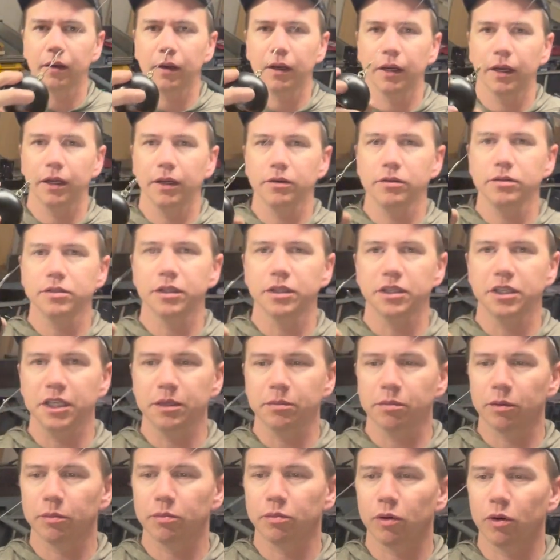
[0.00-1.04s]
I use the
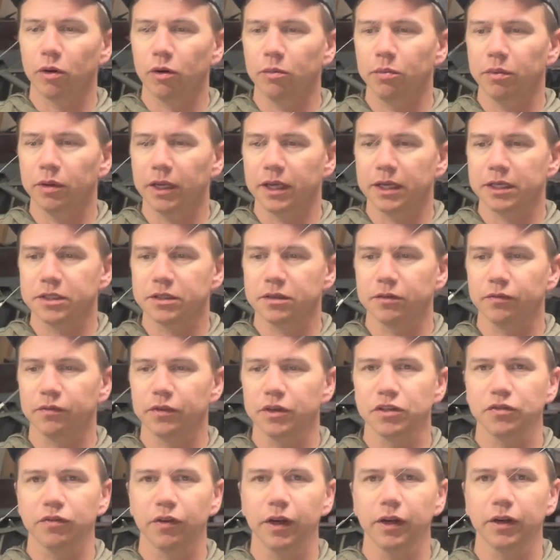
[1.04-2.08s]
Deeper Pro Plus
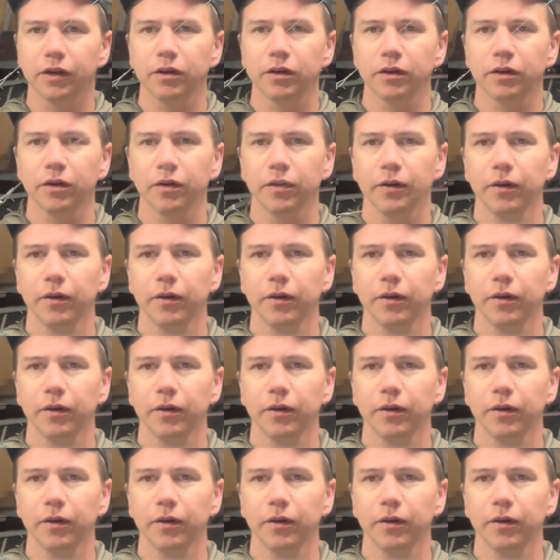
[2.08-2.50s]
fish finder,